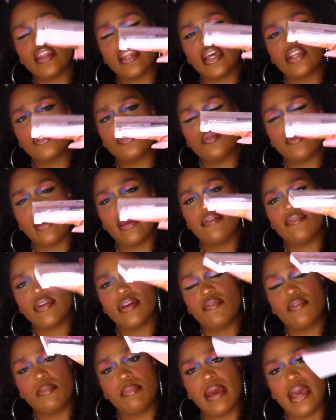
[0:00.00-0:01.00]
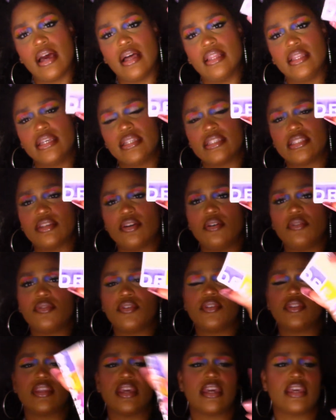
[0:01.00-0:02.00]
not too heavy of a palette. So if
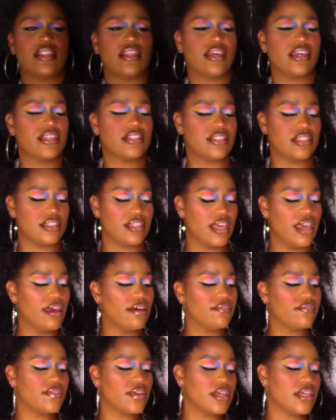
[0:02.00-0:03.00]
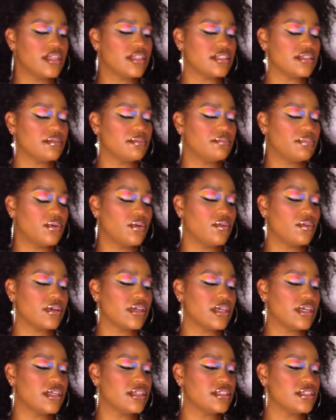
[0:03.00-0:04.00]
you're thinking like, is it heavy? Is it
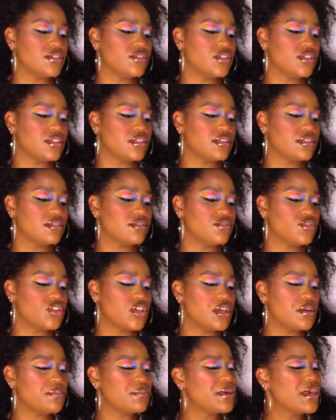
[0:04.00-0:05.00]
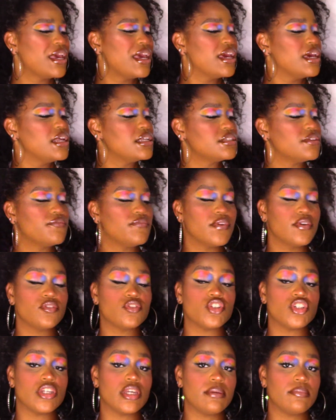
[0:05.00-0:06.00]
bulky? Is it just cheap? It doesn't feel
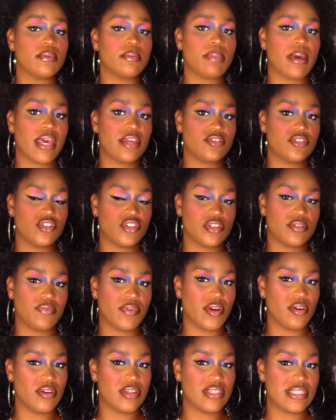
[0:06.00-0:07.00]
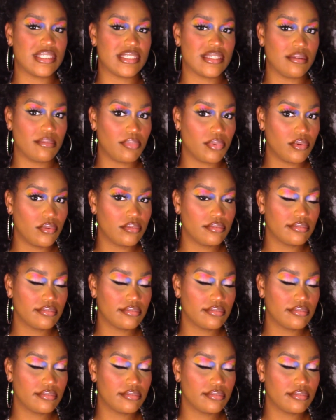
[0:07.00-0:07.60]
cheap. The packaging is just very simple.